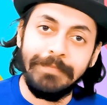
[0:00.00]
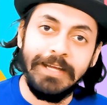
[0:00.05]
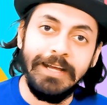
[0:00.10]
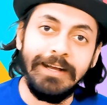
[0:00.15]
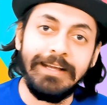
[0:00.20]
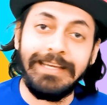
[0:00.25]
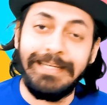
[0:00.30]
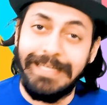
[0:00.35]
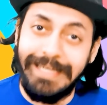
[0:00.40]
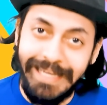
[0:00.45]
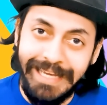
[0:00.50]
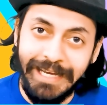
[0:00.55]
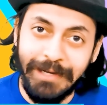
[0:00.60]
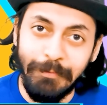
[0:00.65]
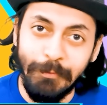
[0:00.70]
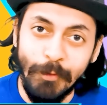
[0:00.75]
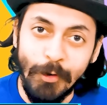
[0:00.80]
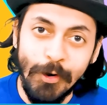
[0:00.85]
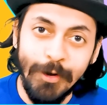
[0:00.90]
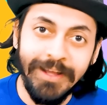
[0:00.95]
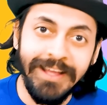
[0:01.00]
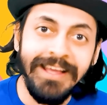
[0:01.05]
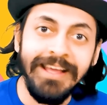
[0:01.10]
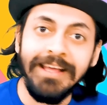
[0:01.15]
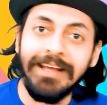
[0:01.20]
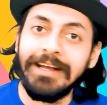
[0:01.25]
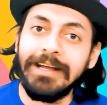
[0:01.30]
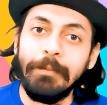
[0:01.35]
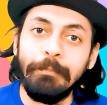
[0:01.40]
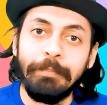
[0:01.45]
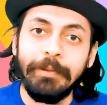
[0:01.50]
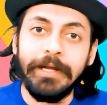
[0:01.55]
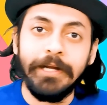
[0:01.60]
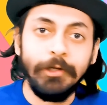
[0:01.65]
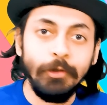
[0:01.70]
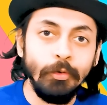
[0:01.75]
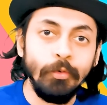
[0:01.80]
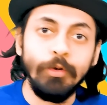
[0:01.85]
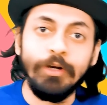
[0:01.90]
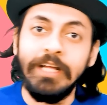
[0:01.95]
a cakewalk
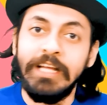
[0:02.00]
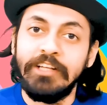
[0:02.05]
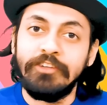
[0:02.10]
compared to